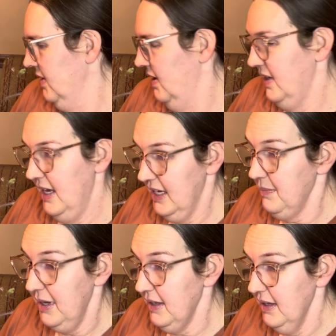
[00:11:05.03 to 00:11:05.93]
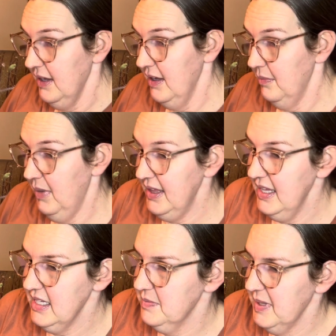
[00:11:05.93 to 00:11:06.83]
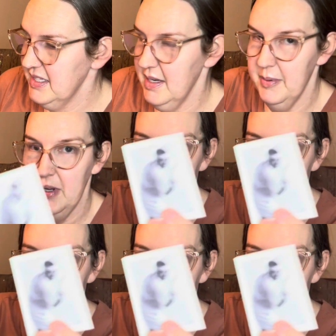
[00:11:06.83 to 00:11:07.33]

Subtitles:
Can't get my things mixed up. Okay,